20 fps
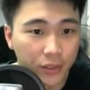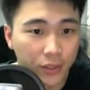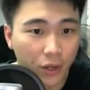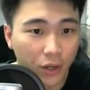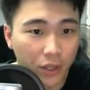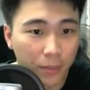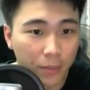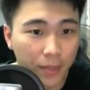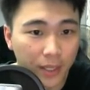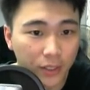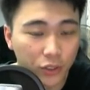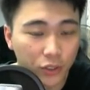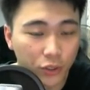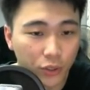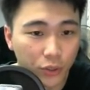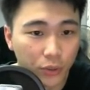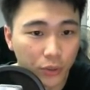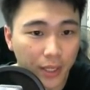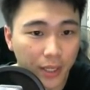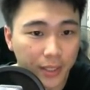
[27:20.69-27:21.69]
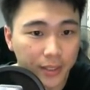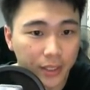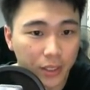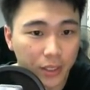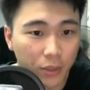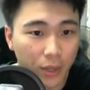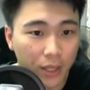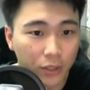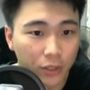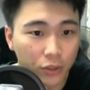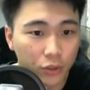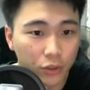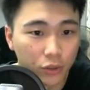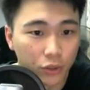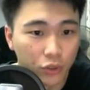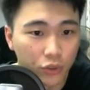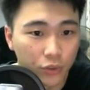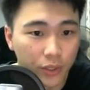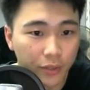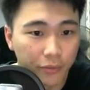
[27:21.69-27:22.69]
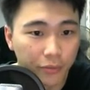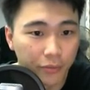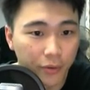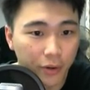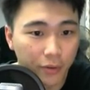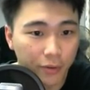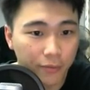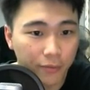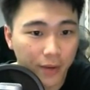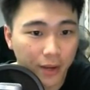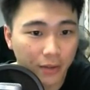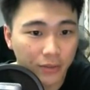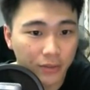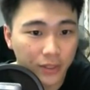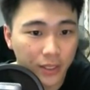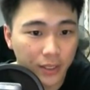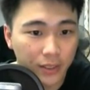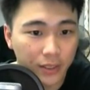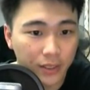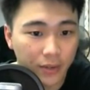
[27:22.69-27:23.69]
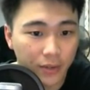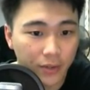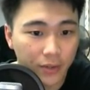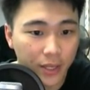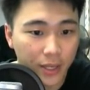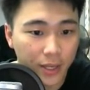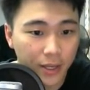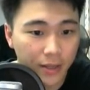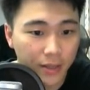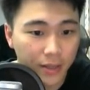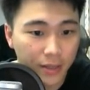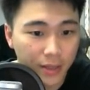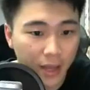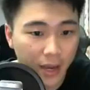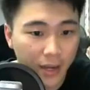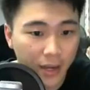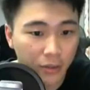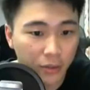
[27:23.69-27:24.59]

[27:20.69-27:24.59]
All the best to you later. 1, 2, 3, 4, 5, 6, 7, 8, 9.